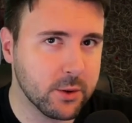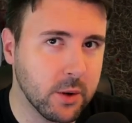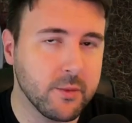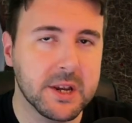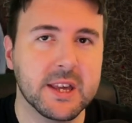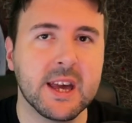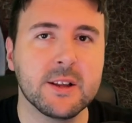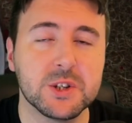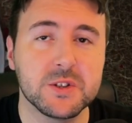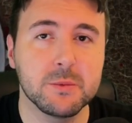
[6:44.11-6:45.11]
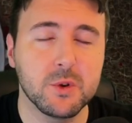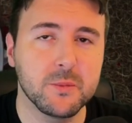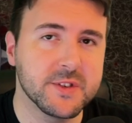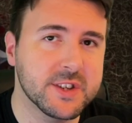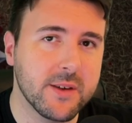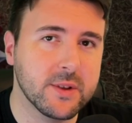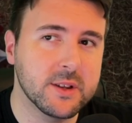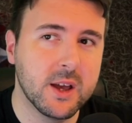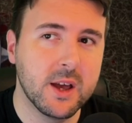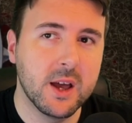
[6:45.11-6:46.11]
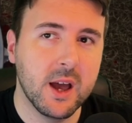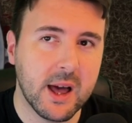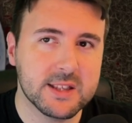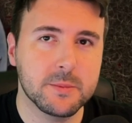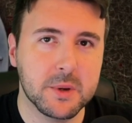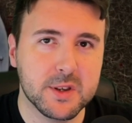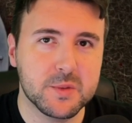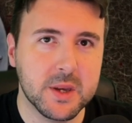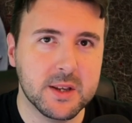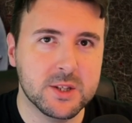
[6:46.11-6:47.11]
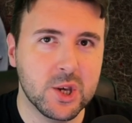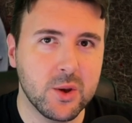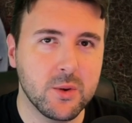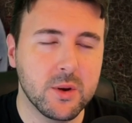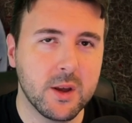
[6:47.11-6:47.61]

who are really catchers at movement 7. That's a bit of speed too.